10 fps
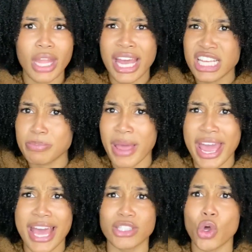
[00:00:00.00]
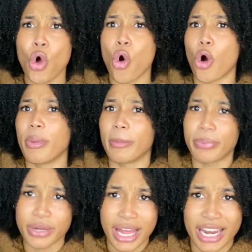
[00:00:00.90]
has passed or been
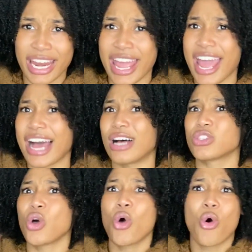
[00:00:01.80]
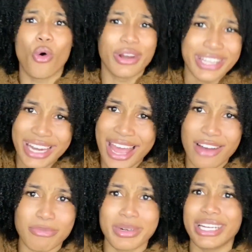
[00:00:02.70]
put out of their house or didn't
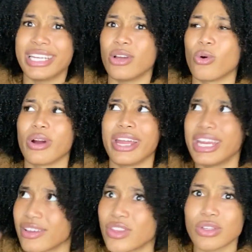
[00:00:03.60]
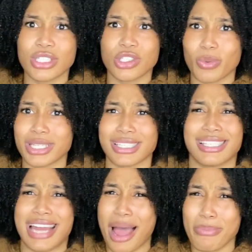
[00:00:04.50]
have money or any of those situations.
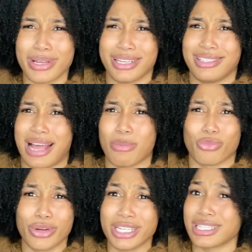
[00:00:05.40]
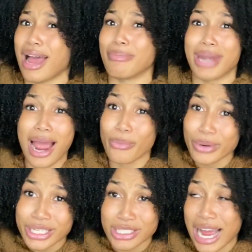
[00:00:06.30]
Not because I'm rich. I'm not rich.